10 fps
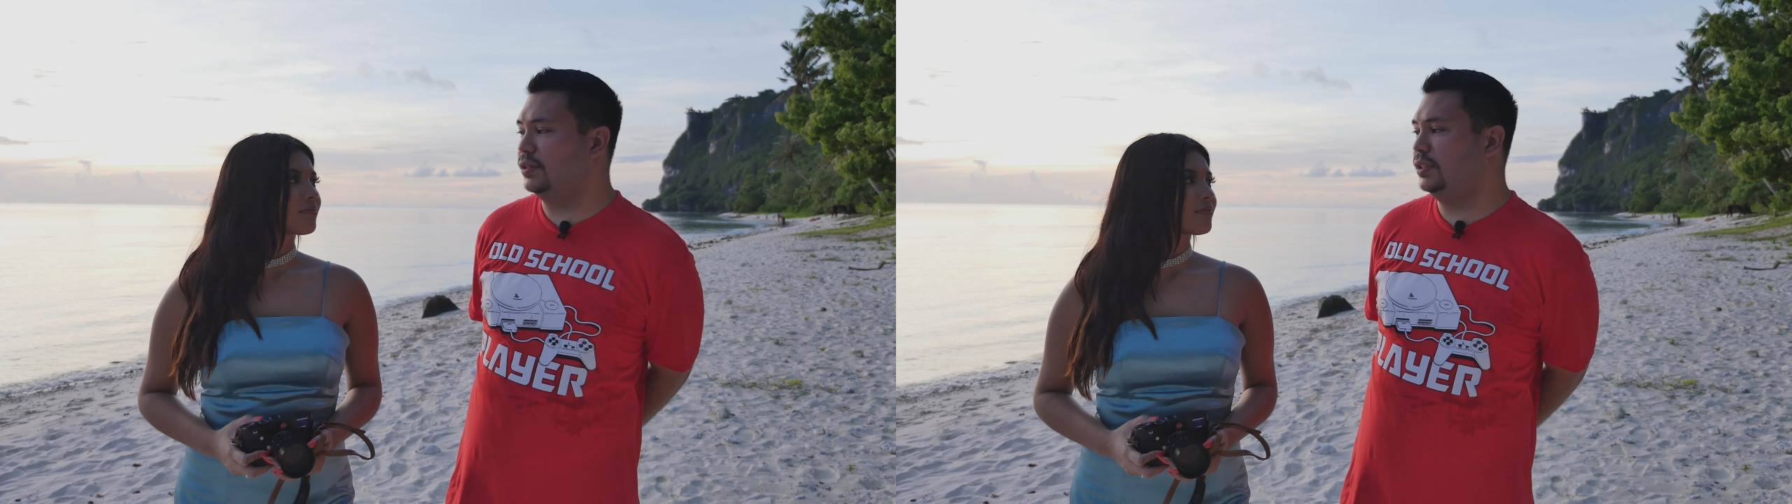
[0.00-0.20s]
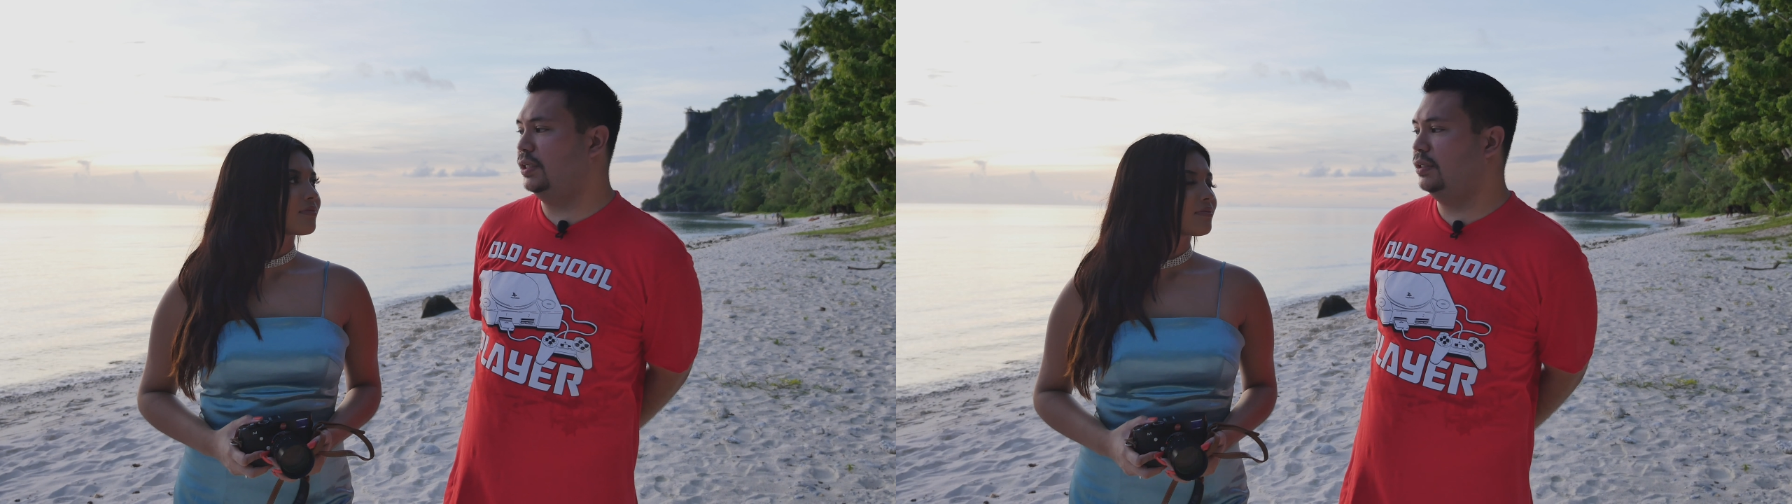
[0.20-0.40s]

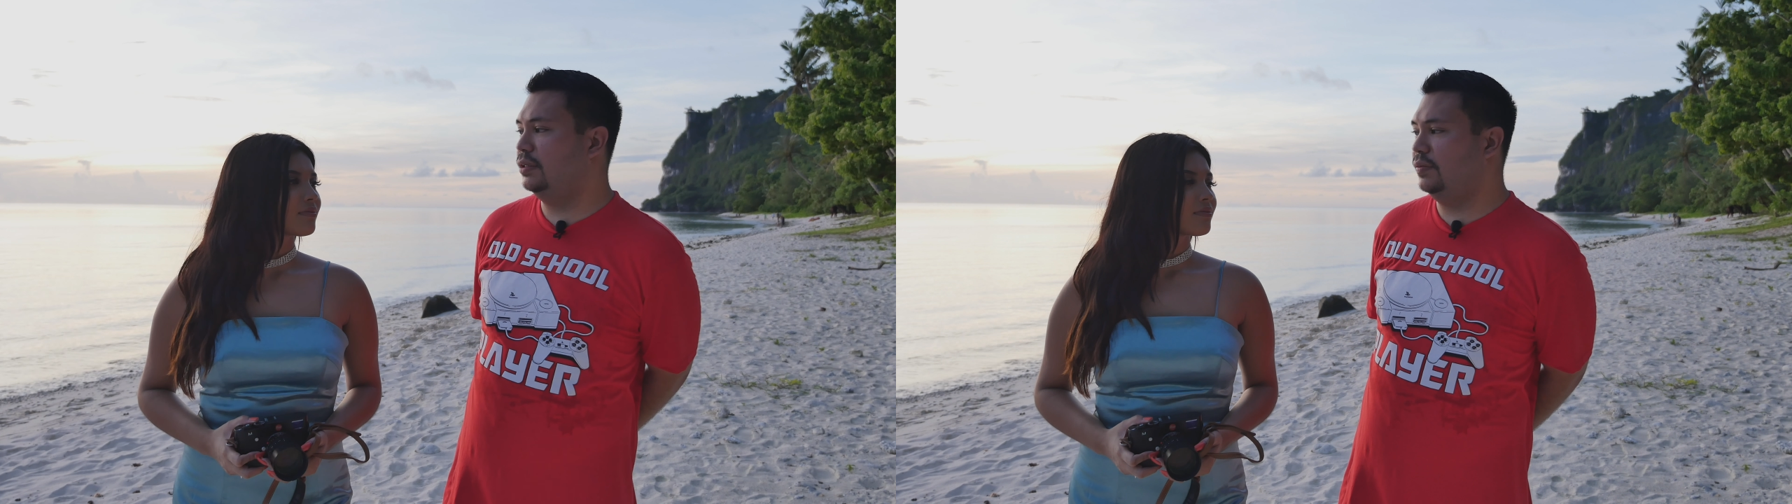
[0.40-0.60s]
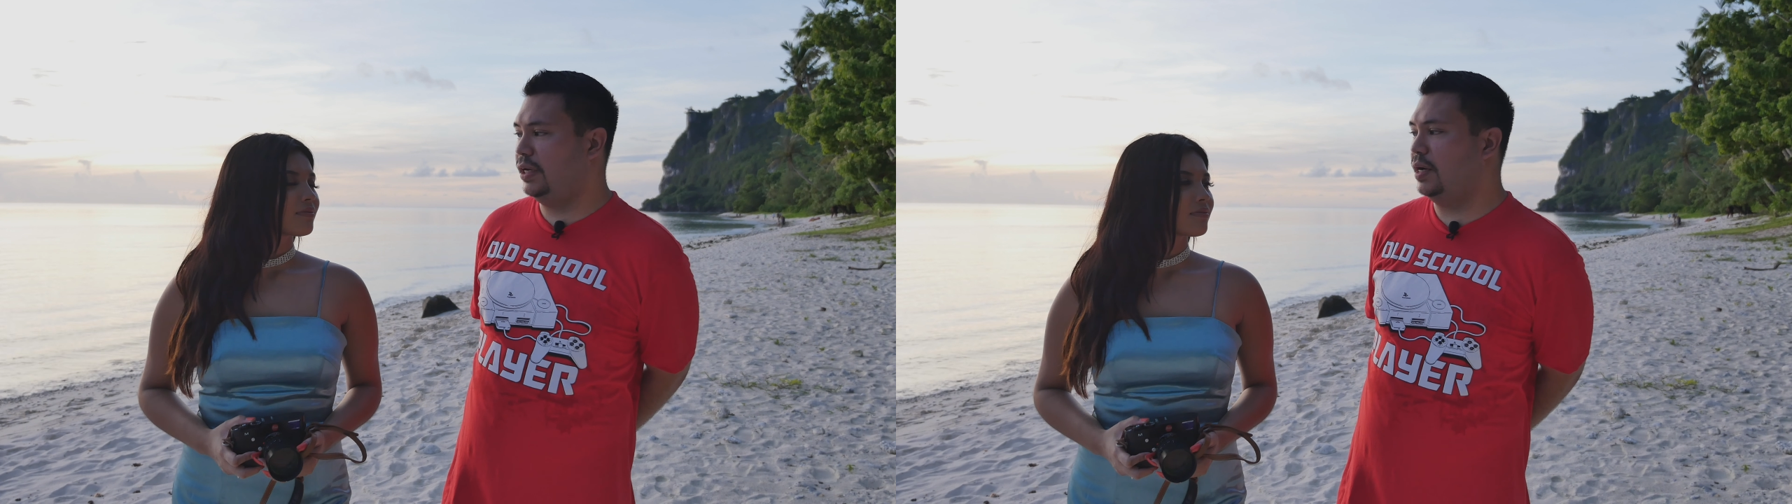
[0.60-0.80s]
LCD
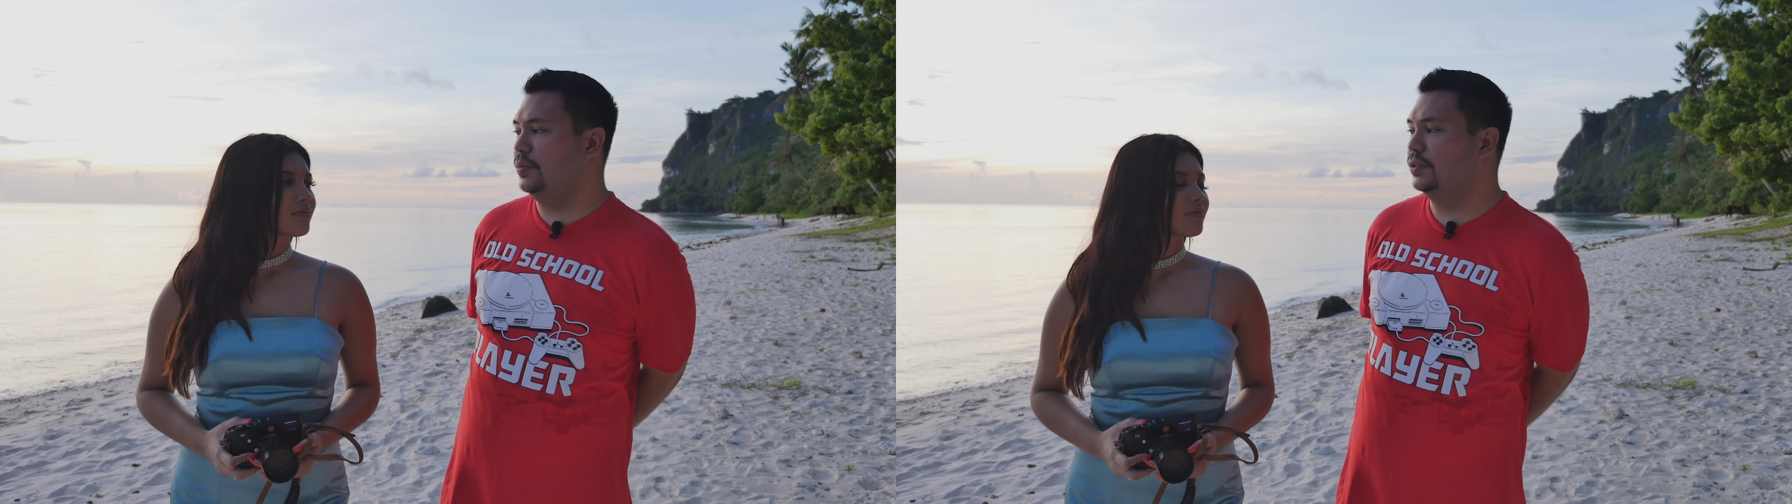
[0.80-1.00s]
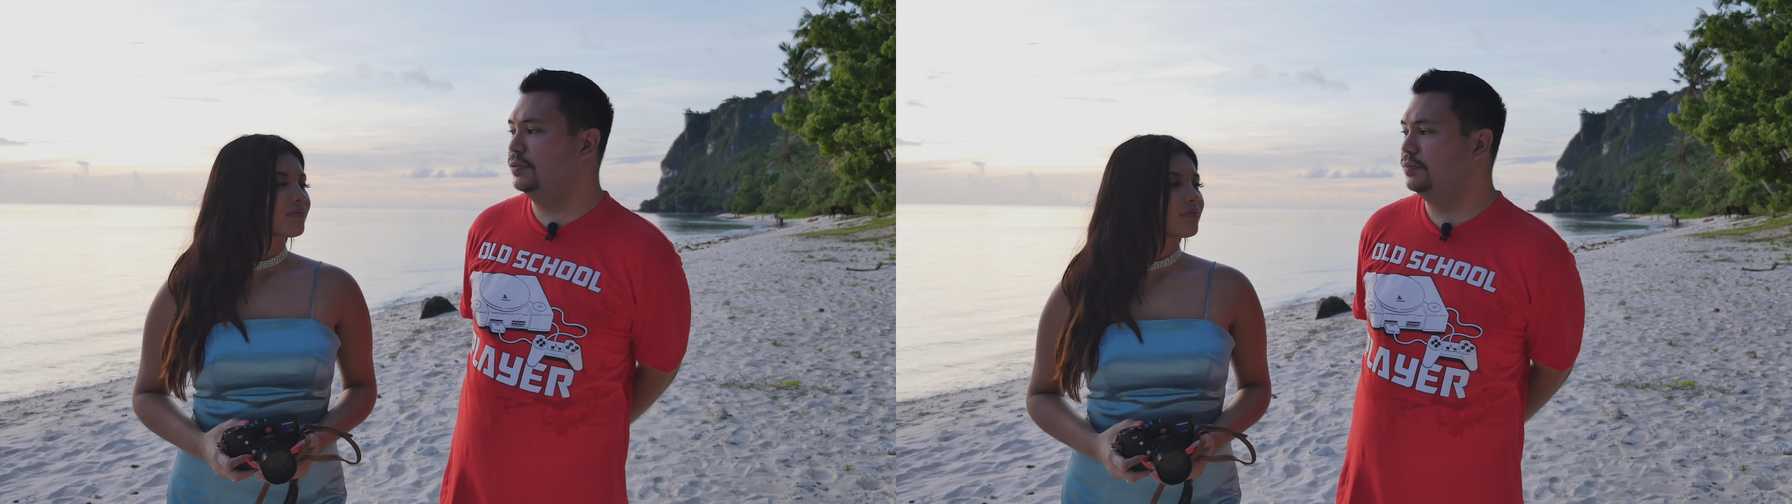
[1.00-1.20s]
of the
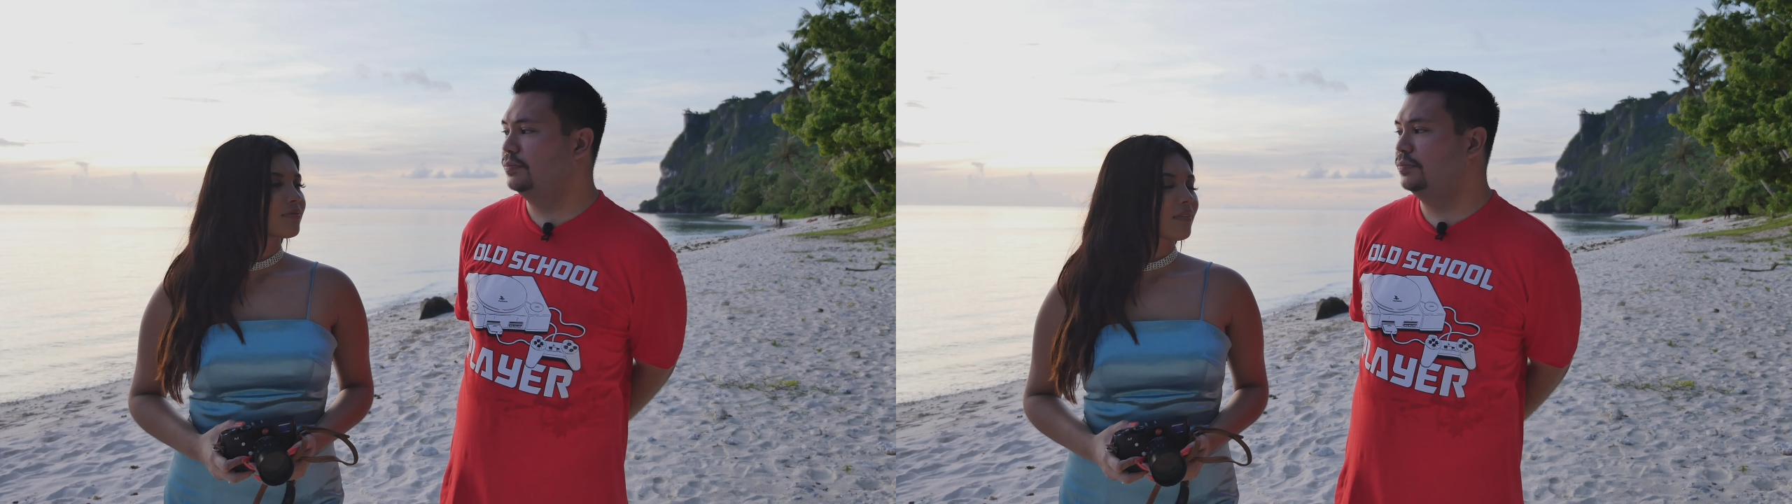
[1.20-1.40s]
camera?